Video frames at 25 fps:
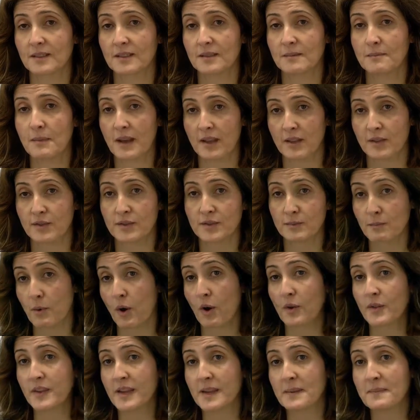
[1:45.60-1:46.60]
mother's
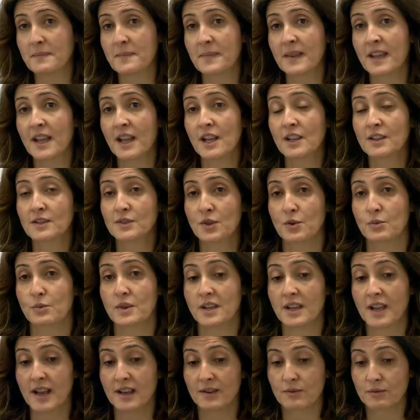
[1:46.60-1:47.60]
body, so
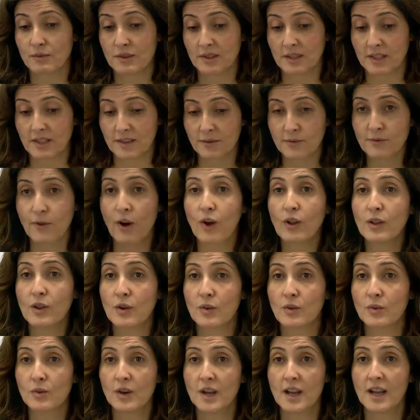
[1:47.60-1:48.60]
we can really
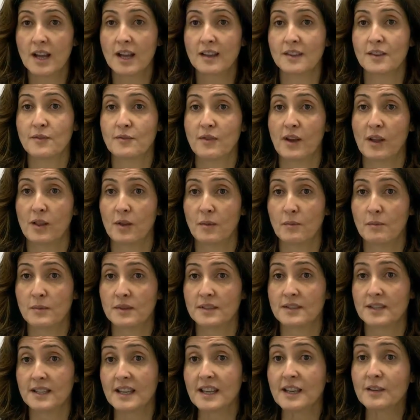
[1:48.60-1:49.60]
follow
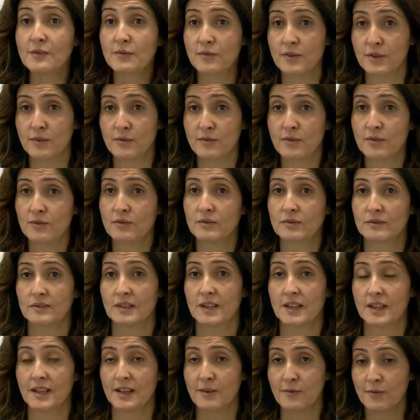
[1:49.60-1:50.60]
development in vivo,
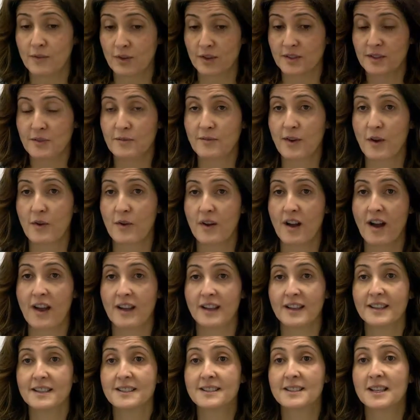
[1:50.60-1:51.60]
in front of our
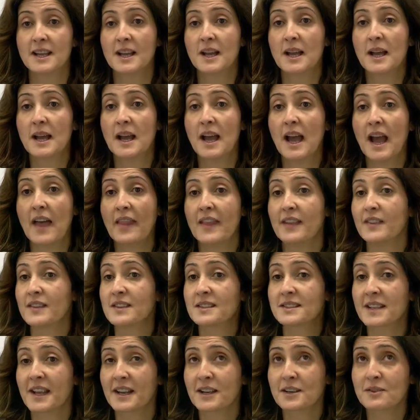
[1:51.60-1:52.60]
eyes. And then the
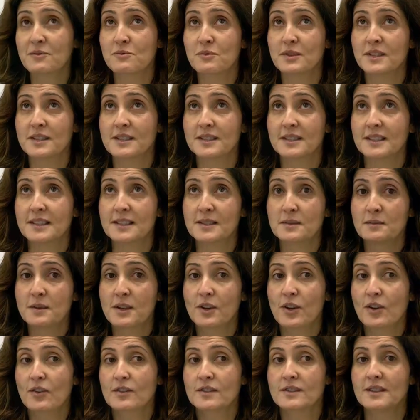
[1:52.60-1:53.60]
second reason is
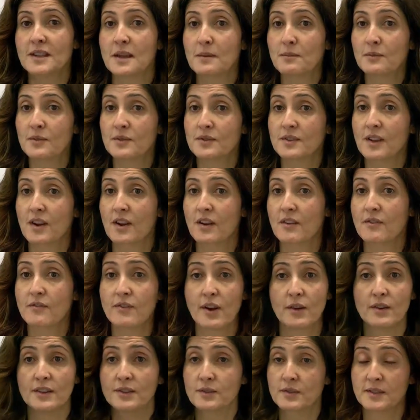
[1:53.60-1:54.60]
because the embryos are
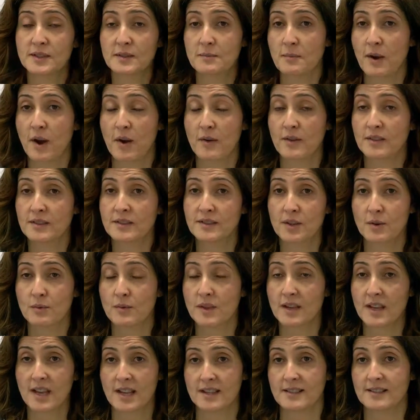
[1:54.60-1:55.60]
very transparent, so
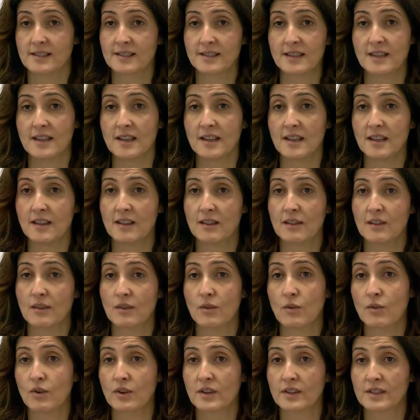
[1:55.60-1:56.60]
we can see the
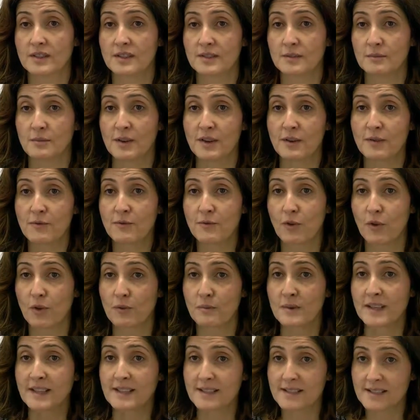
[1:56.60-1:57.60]
organs being
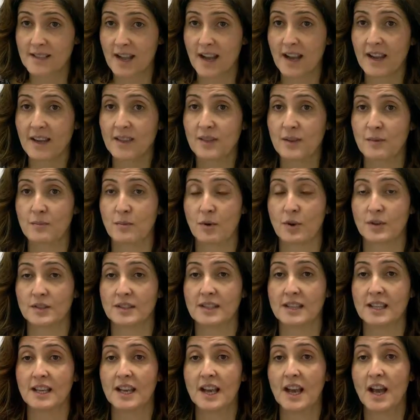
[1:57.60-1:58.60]
formed inside the
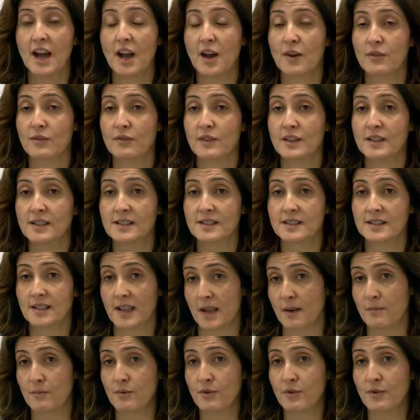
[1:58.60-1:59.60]
body of this
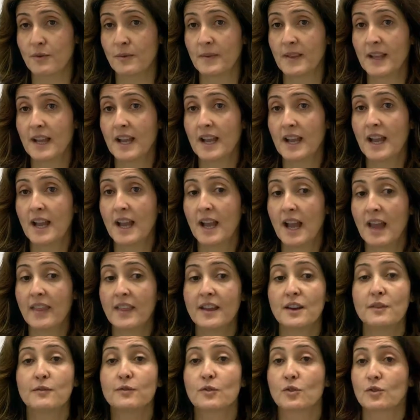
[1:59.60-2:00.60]
embryo. And
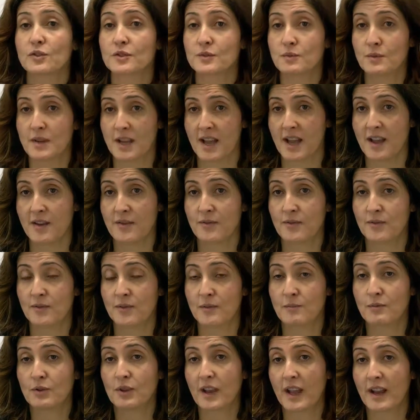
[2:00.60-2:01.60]
then, of course, we have
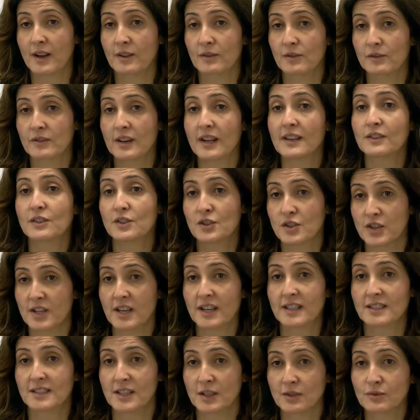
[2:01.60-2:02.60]
the molecular and the
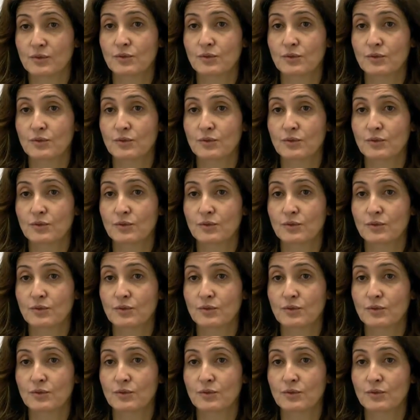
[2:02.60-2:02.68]
genetic